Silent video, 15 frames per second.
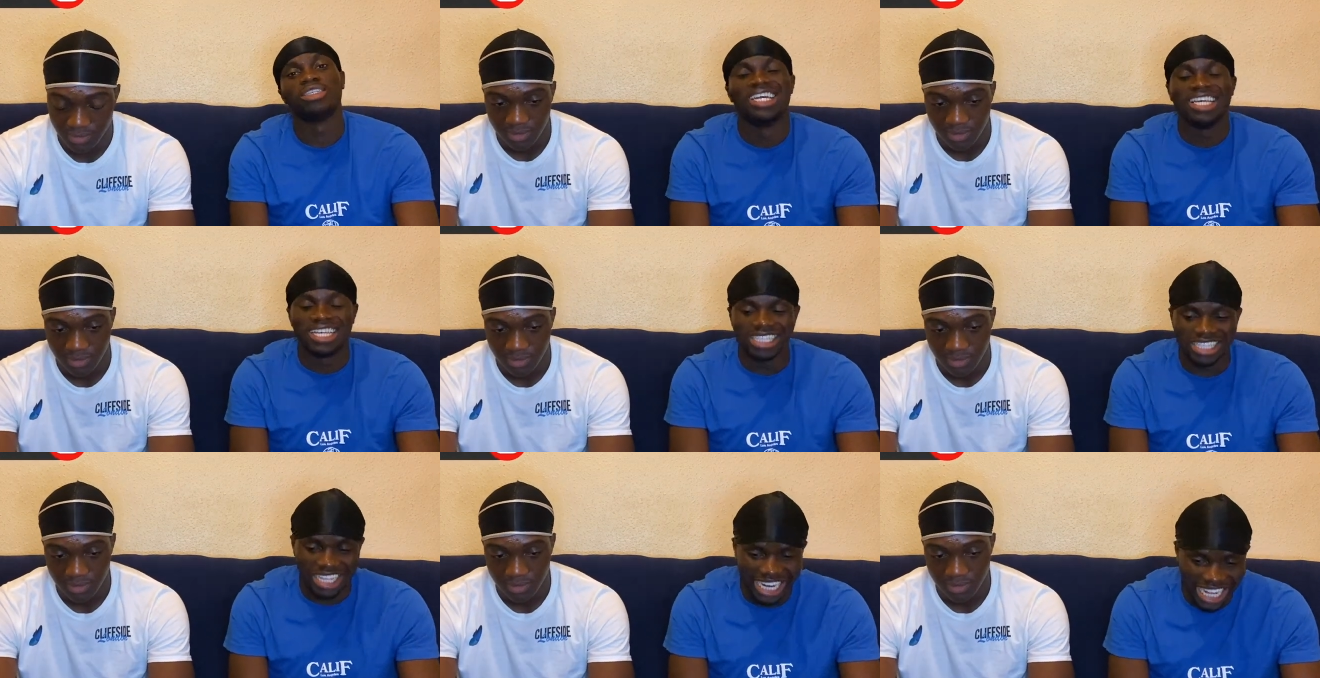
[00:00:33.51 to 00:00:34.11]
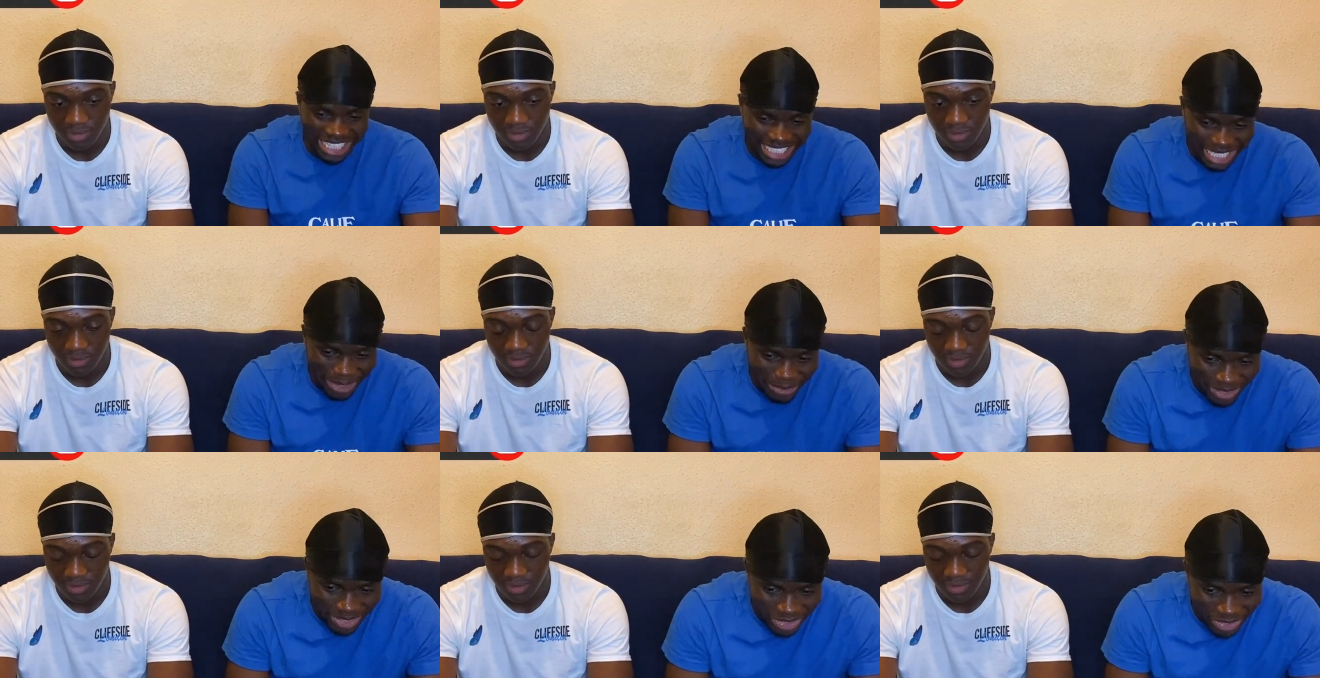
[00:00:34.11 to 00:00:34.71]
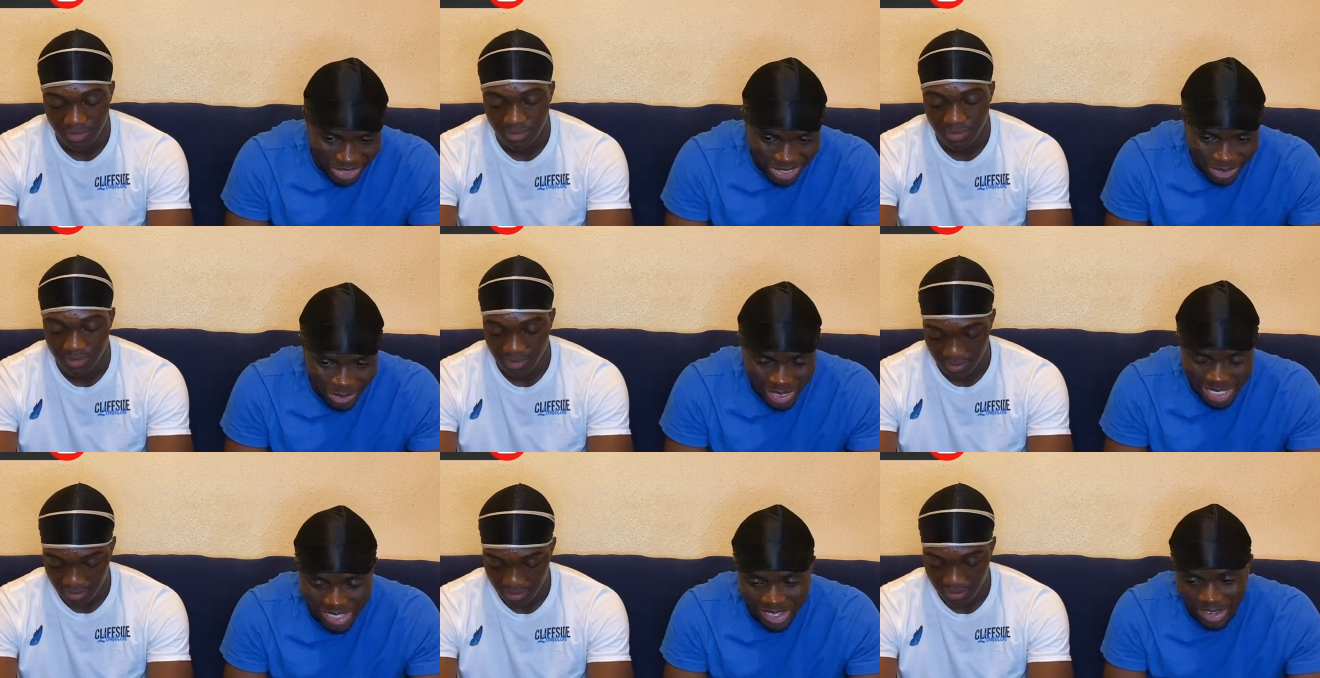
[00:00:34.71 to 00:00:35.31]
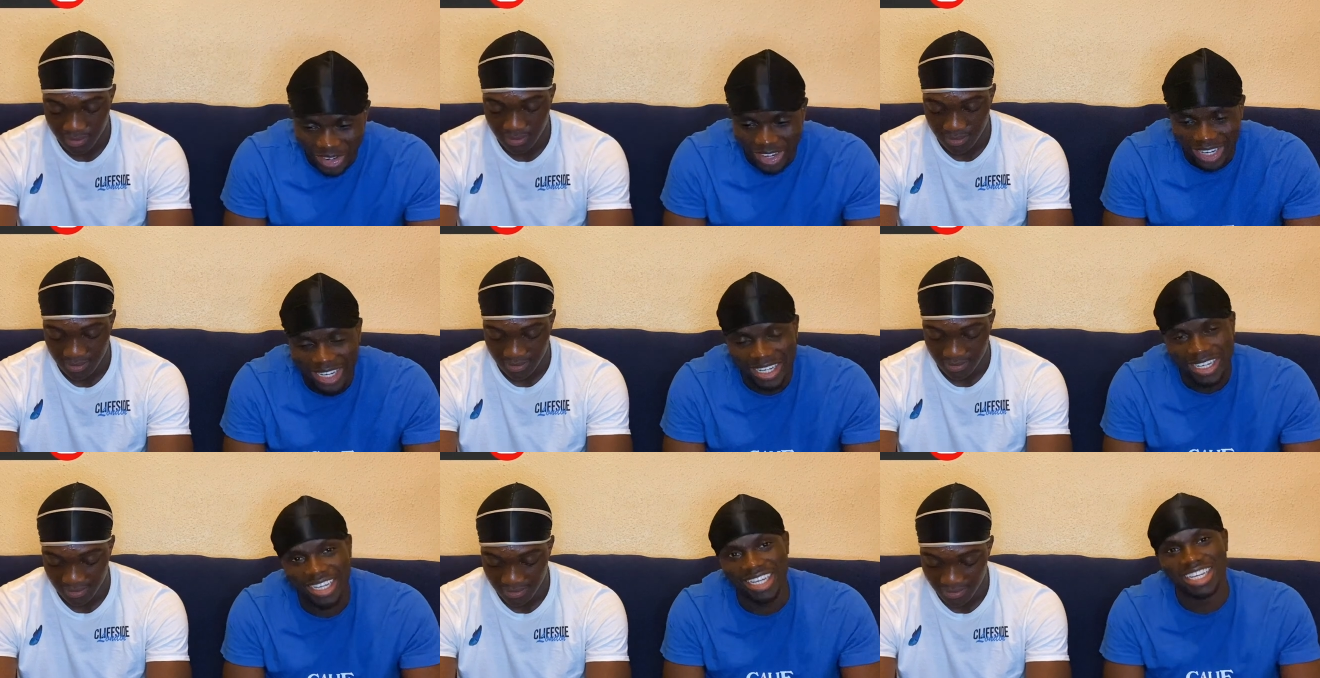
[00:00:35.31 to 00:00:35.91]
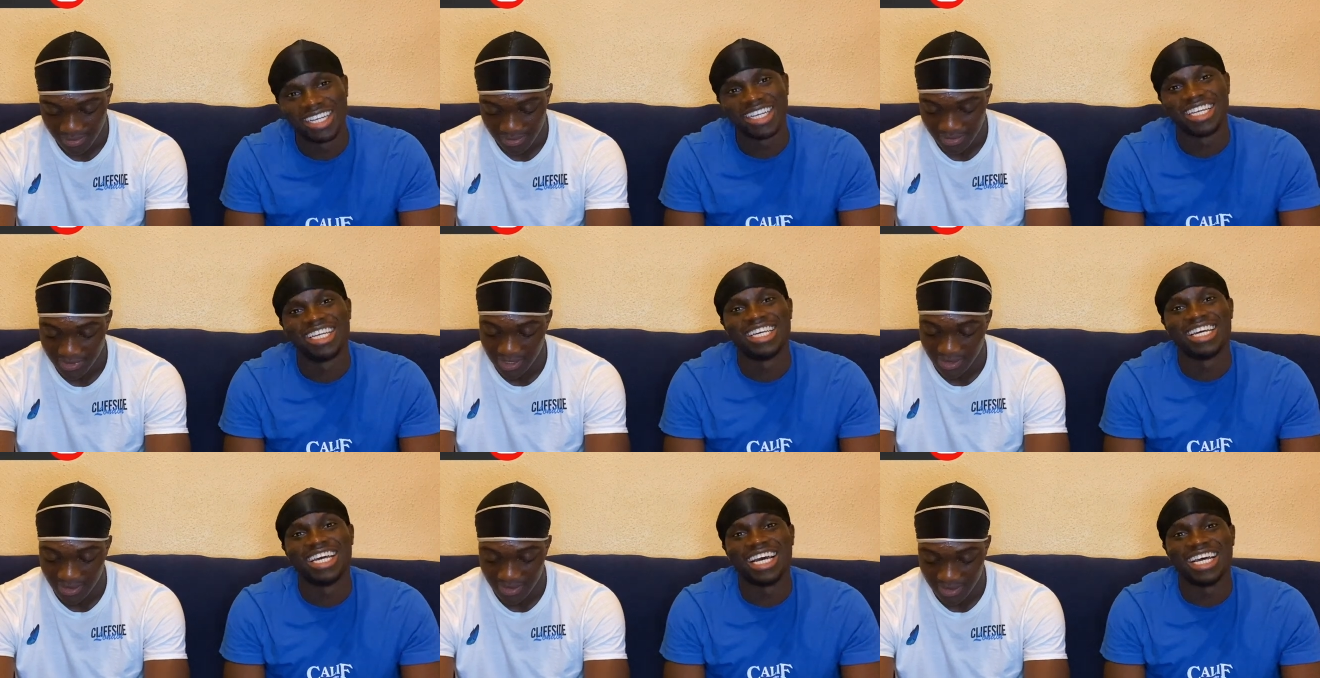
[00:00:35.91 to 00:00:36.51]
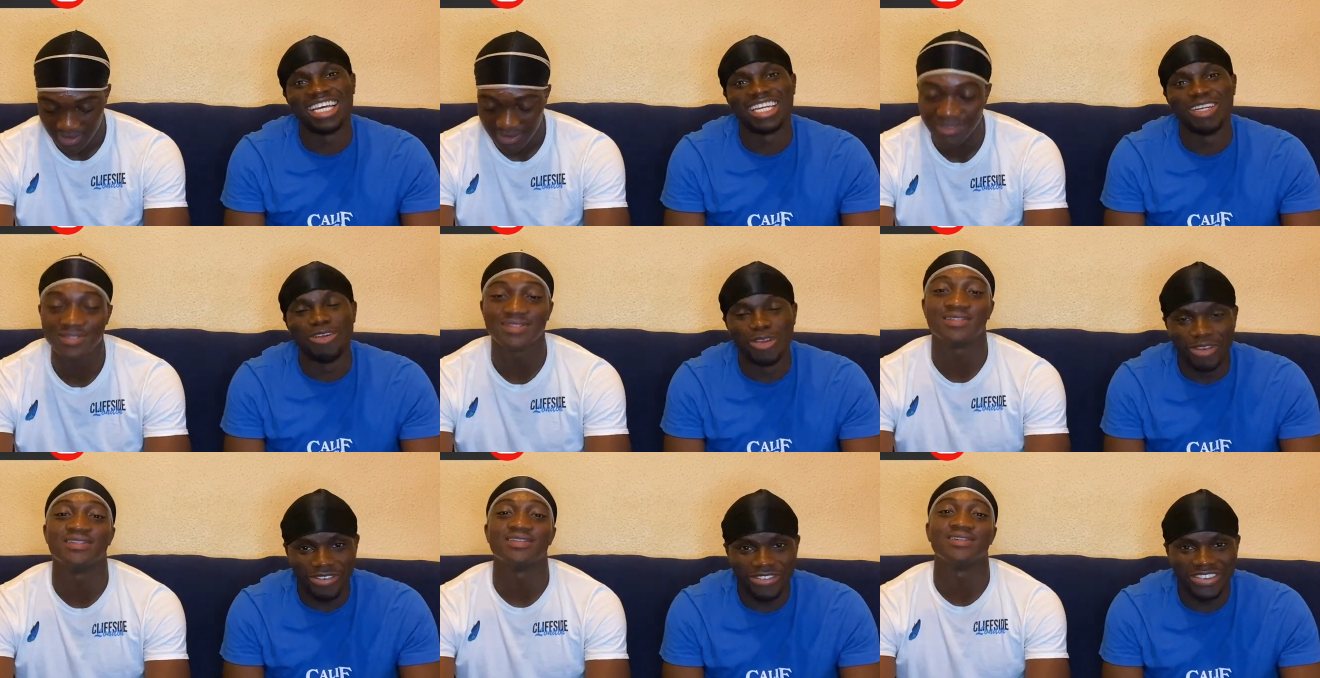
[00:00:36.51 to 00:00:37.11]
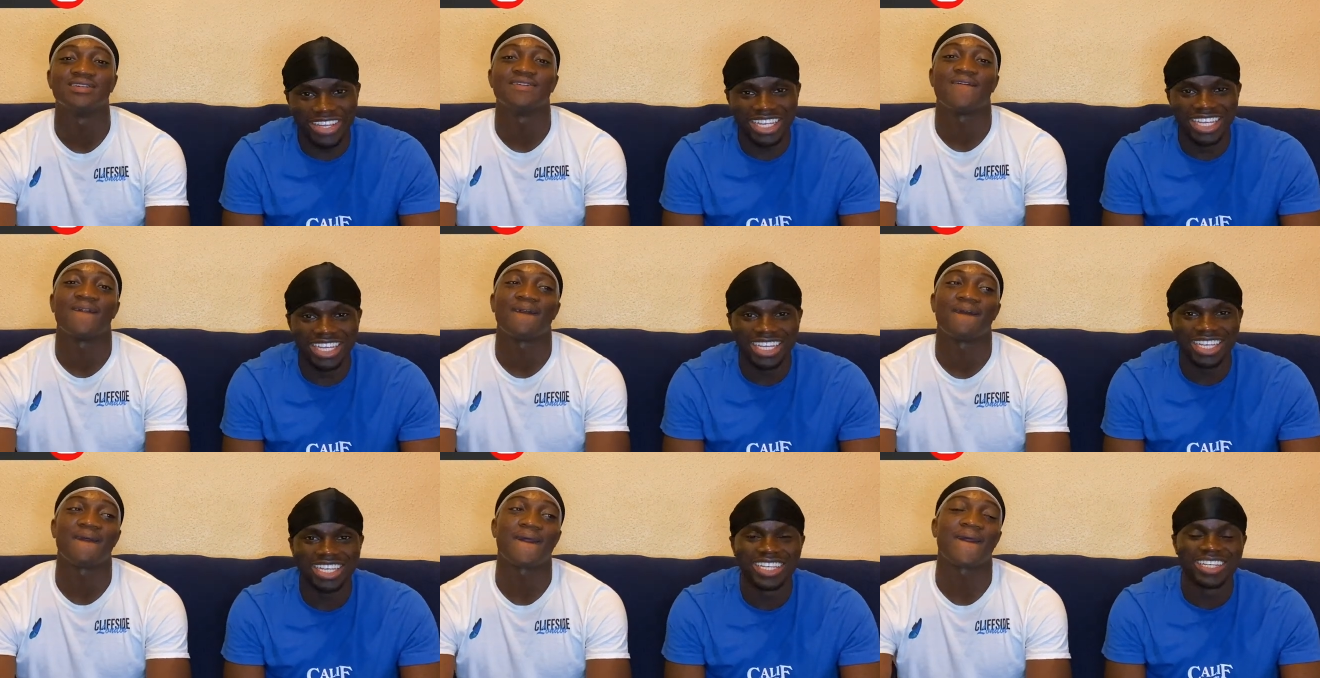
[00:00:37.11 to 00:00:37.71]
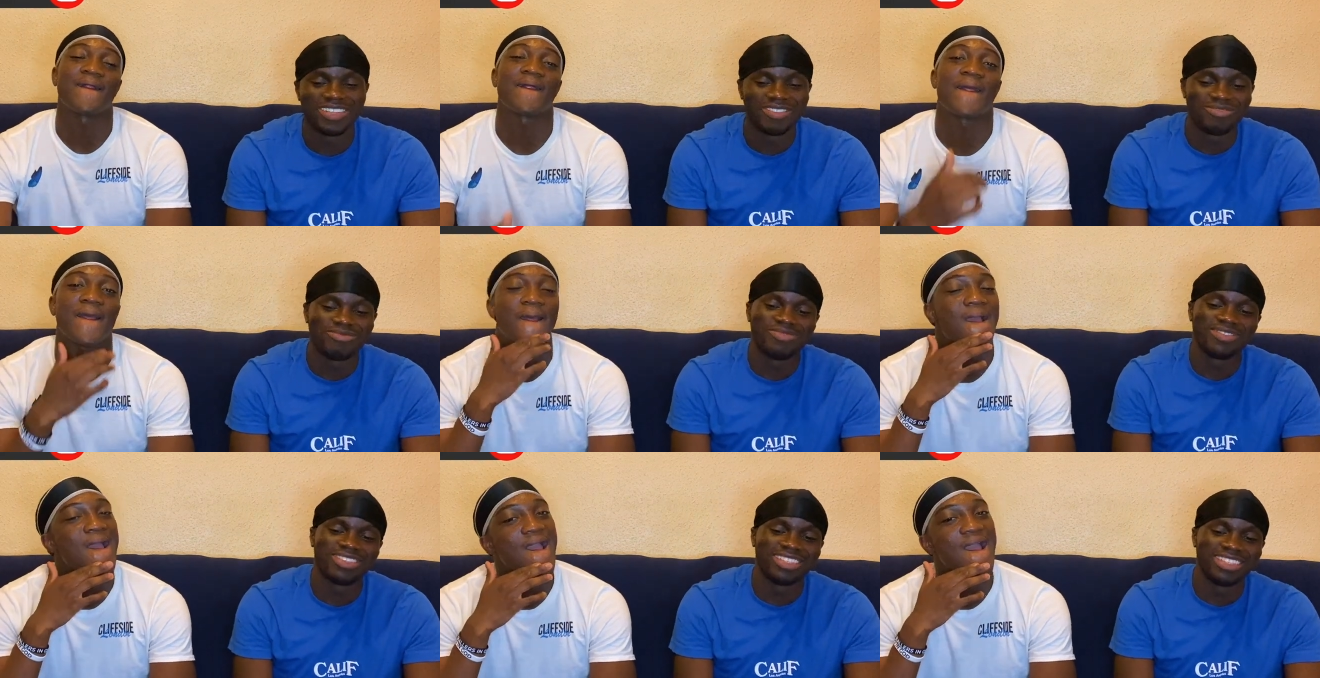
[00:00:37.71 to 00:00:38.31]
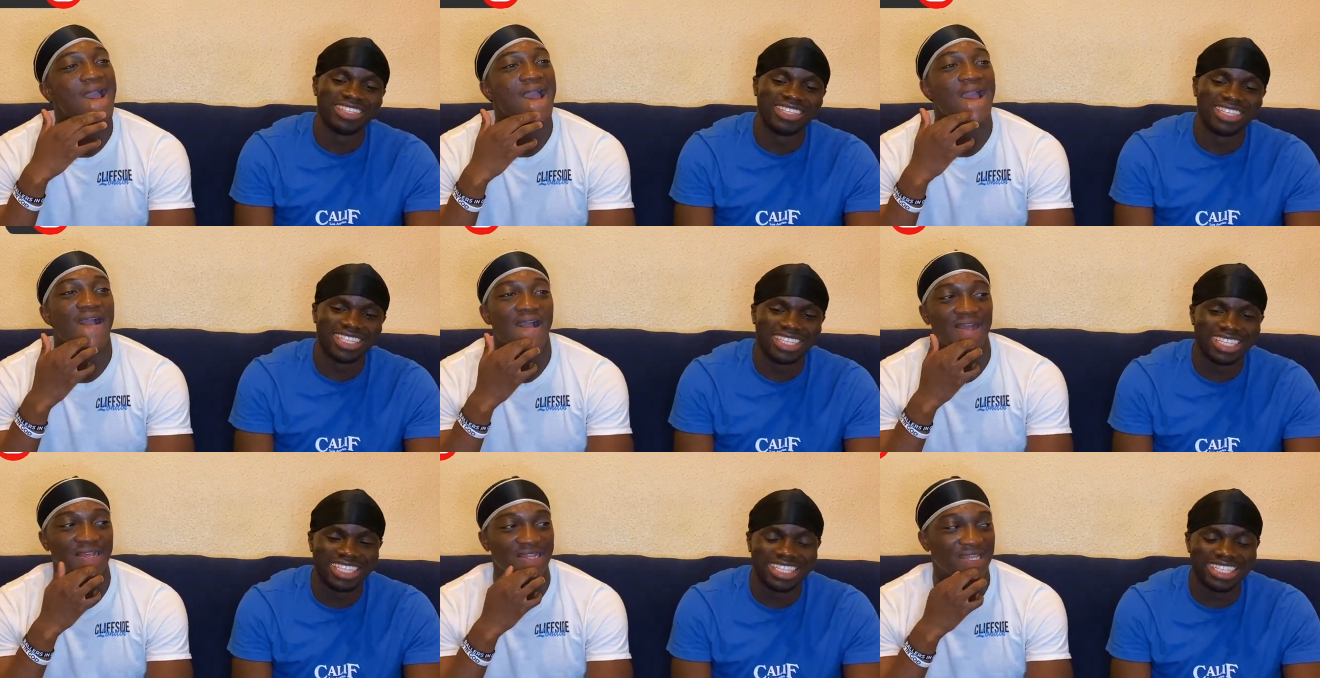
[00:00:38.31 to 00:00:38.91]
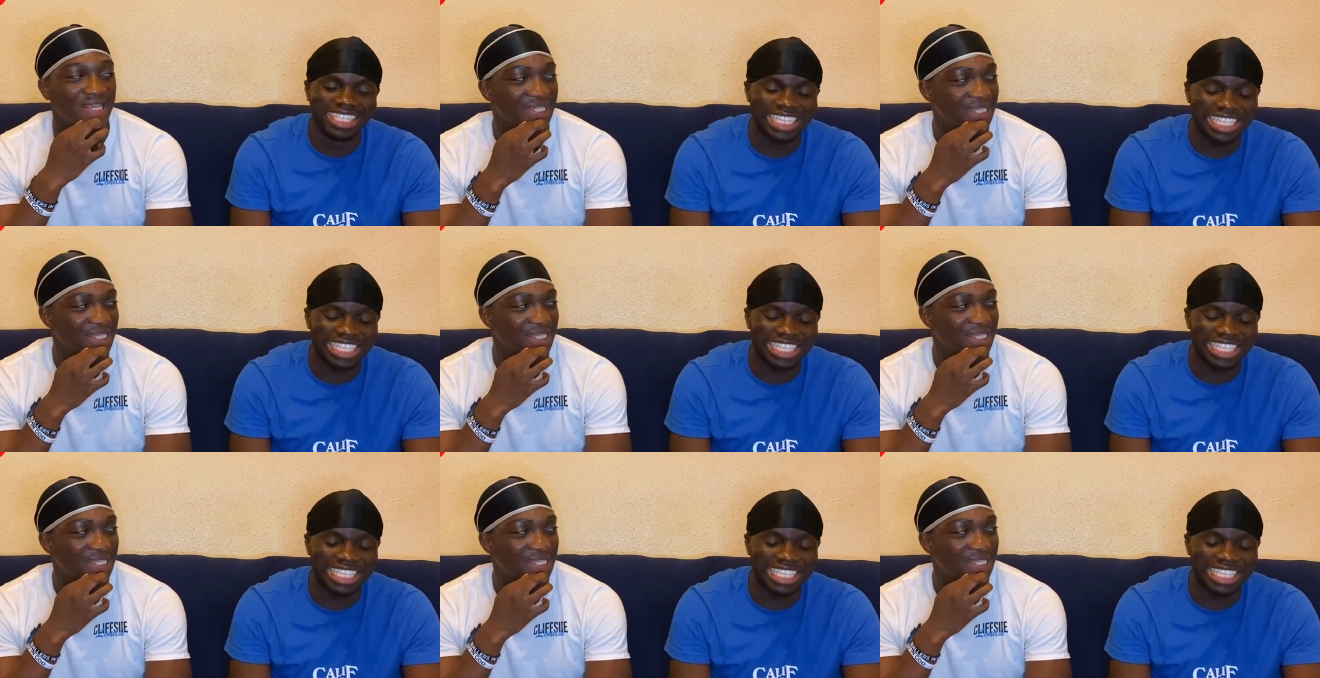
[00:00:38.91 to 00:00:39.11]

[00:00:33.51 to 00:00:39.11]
Speaker 1: In the last episode, we saw Luffy Take